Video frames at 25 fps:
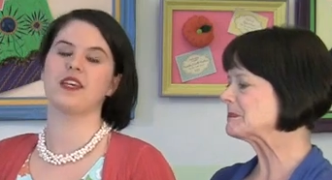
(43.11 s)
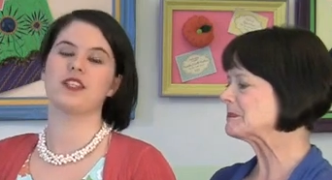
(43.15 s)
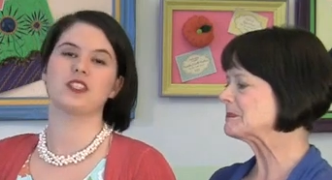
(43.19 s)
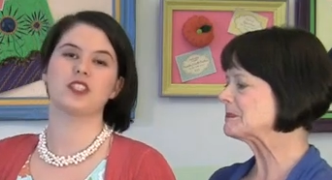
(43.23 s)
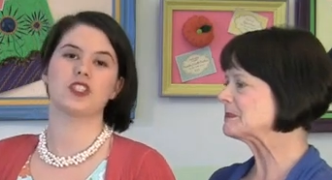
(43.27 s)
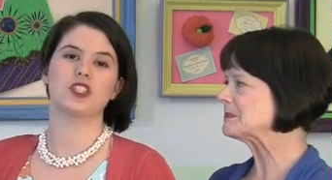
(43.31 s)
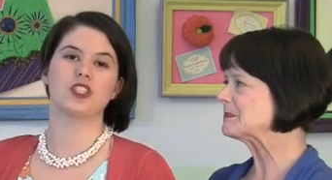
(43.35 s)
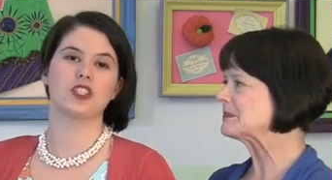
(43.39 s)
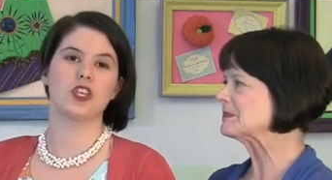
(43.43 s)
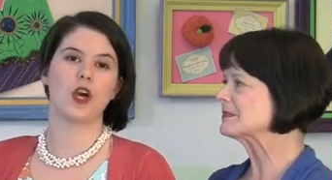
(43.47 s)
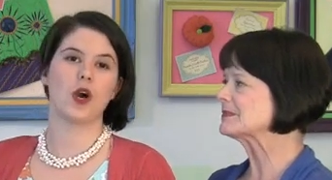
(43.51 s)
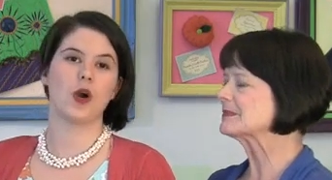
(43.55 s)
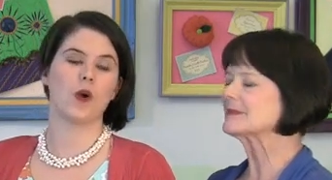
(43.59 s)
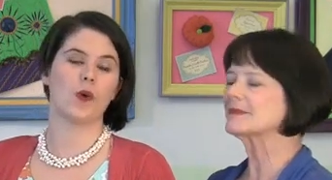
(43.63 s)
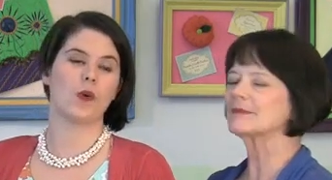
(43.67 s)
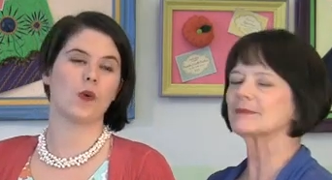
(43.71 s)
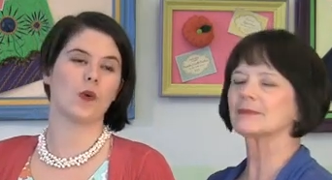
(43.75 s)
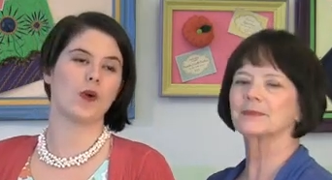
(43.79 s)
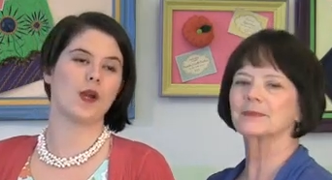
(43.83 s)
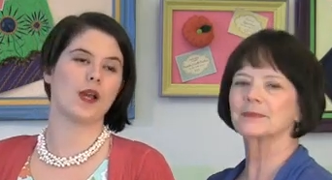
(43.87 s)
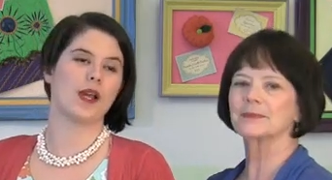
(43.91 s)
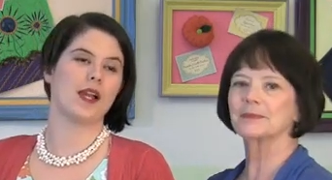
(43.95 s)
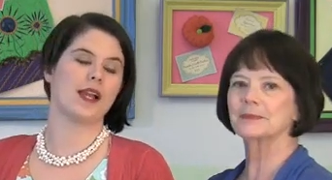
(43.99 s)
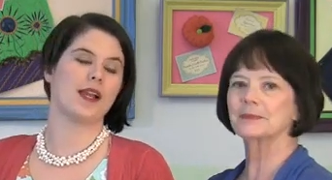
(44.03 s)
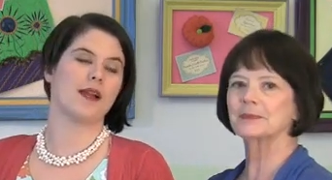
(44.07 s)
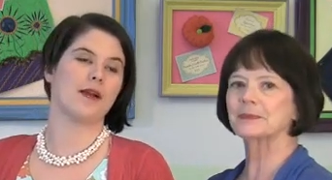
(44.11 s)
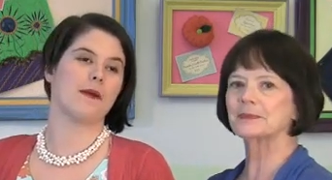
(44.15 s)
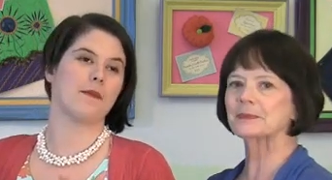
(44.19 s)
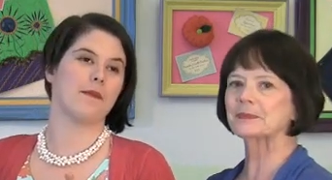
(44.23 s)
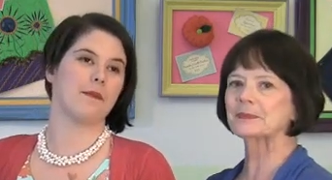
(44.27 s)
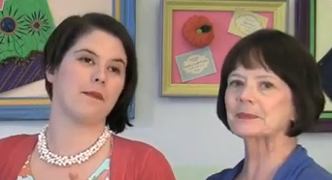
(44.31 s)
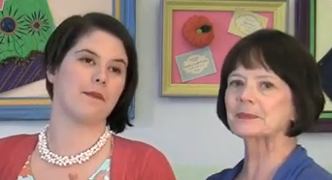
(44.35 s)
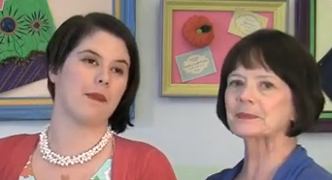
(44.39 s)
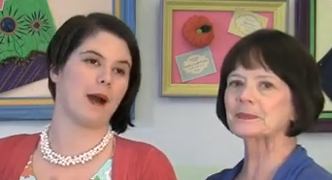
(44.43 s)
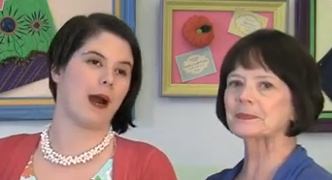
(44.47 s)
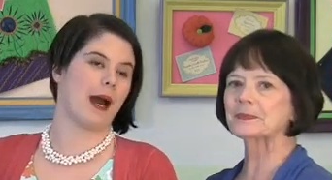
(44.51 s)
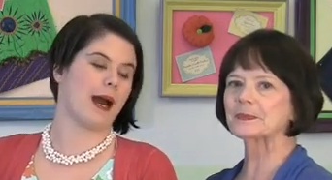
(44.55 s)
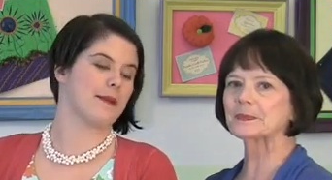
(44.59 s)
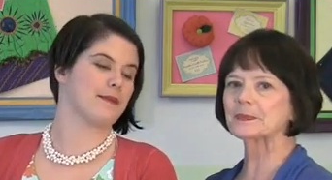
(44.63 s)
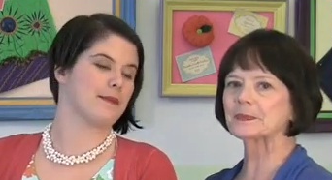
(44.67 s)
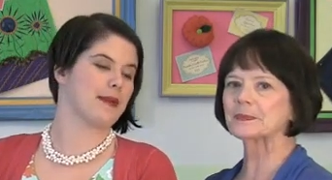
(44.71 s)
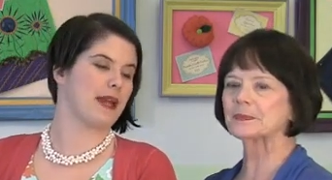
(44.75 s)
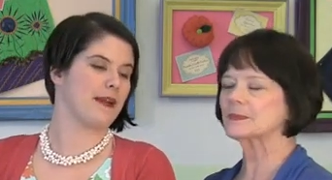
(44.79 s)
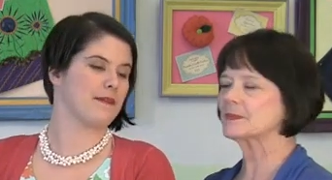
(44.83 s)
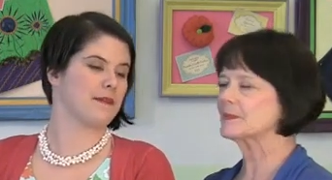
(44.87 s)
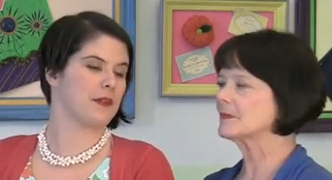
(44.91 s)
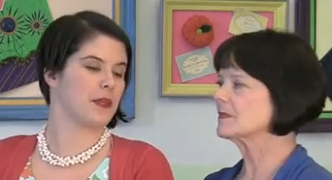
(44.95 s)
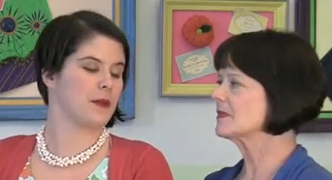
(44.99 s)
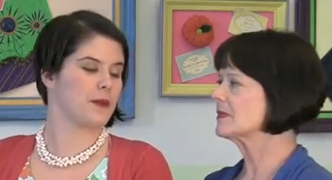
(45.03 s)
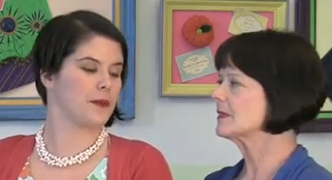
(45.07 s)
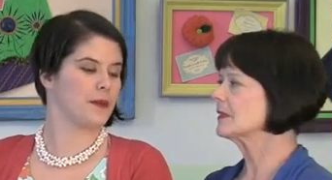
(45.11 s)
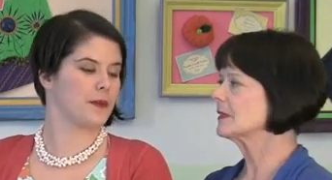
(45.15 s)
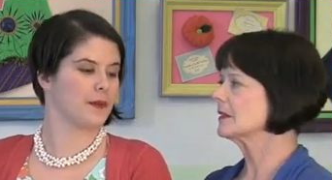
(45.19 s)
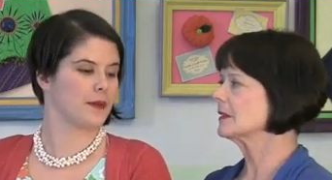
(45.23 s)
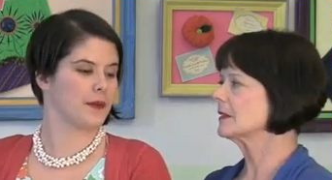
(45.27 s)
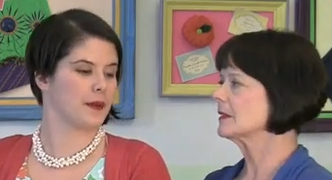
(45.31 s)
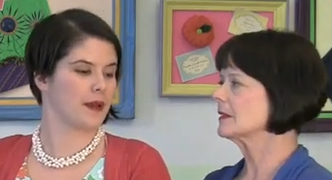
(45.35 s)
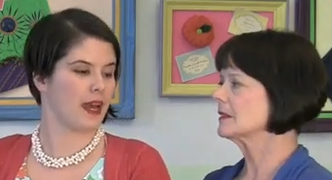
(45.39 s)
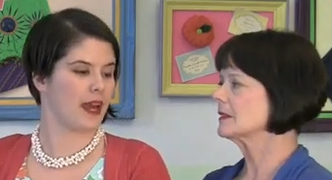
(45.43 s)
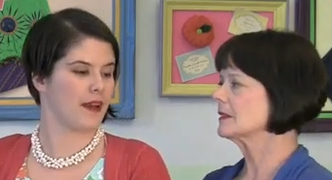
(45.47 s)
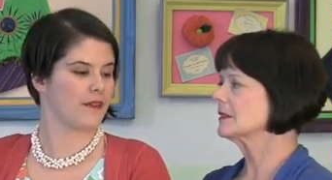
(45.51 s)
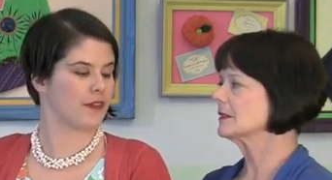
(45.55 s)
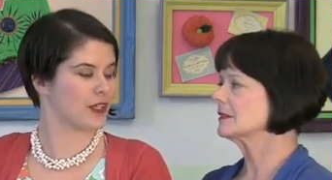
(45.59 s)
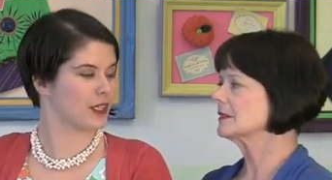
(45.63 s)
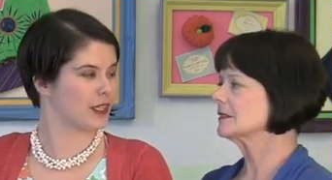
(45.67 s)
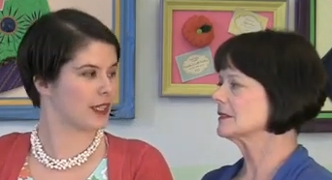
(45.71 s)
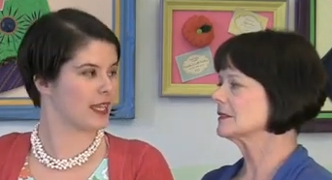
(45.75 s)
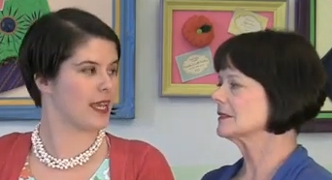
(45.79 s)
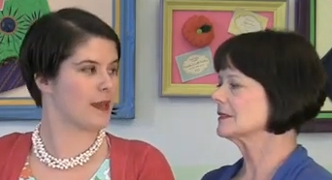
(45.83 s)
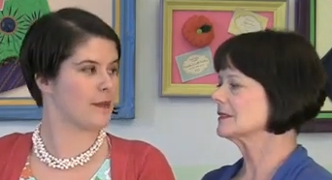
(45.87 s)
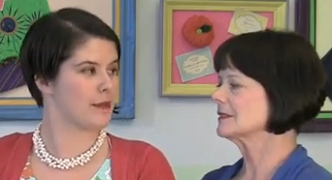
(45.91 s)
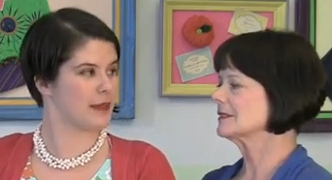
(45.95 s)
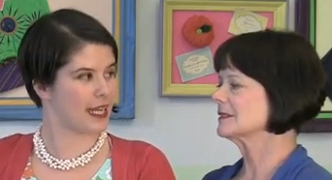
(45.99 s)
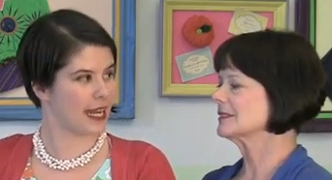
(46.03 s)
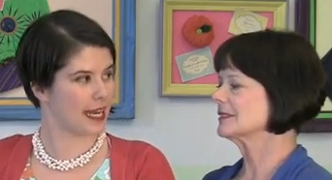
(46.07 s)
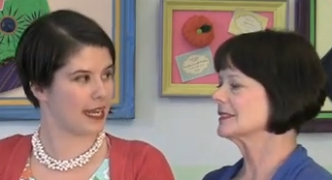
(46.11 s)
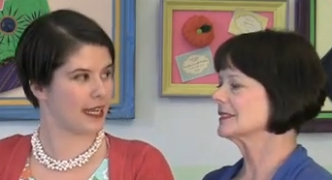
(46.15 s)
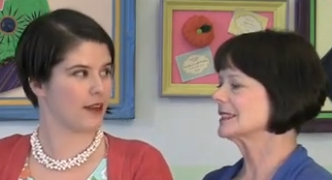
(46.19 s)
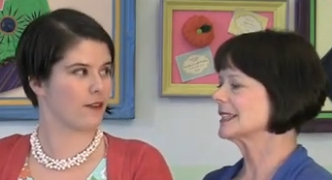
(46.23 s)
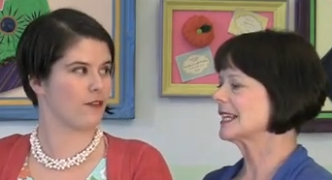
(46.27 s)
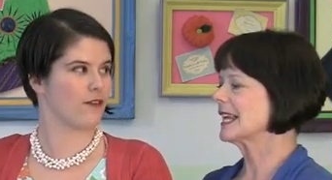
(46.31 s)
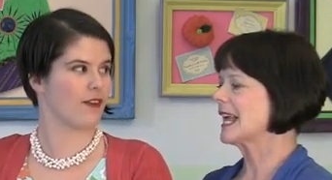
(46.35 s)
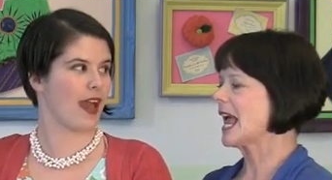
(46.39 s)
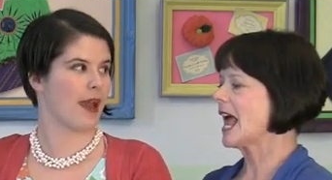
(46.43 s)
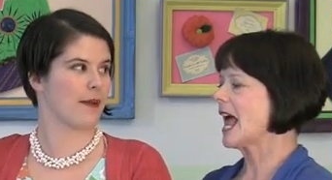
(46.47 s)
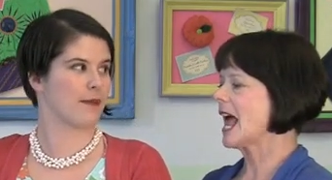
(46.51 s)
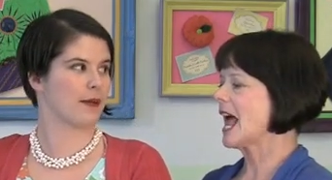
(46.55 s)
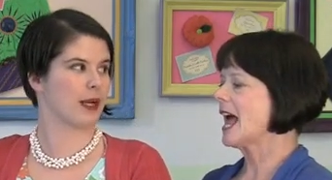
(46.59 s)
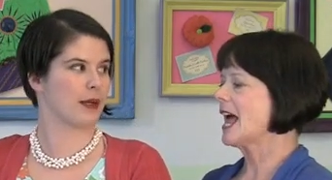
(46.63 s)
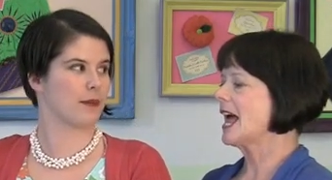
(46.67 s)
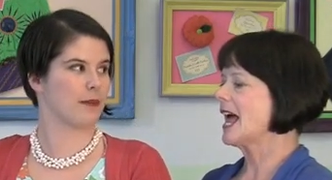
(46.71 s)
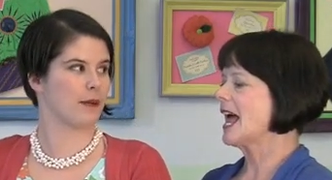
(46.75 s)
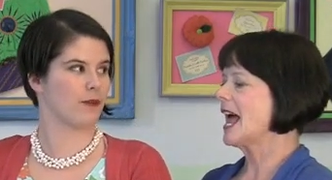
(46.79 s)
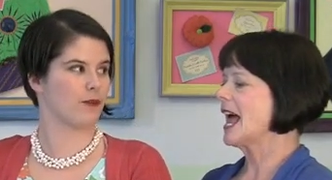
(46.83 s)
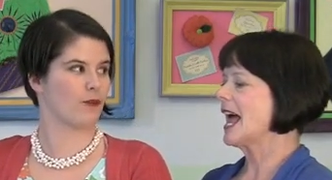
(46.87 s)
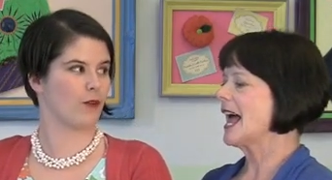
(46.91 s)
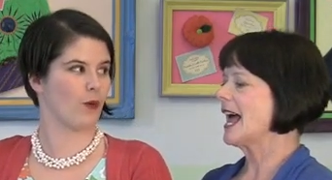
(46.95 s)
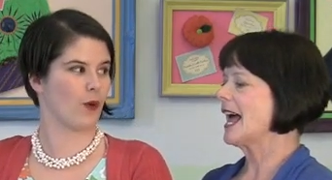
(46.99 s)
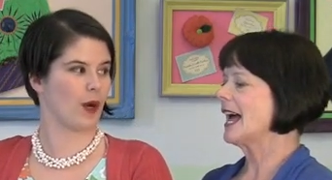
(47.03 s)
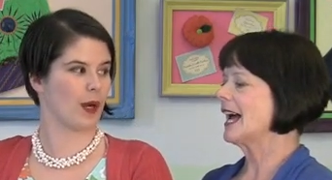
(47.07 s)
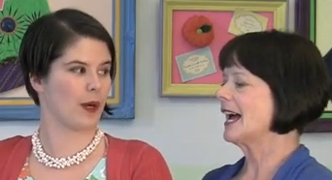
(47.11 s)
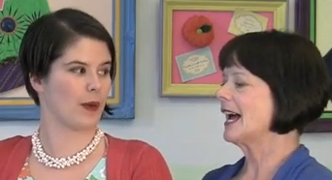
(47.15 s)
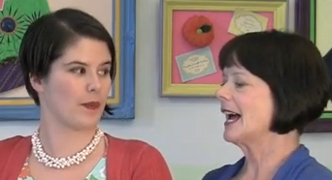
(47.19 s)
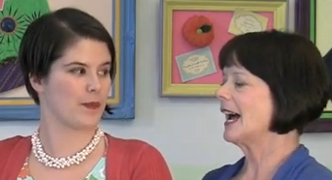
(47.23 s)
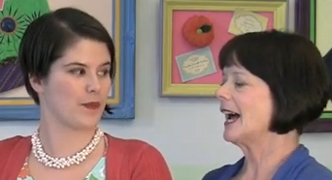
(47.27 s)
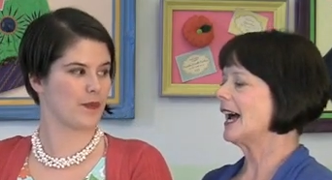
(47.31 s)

Speaker 1: So, Mom, have you ever laminated fabric before?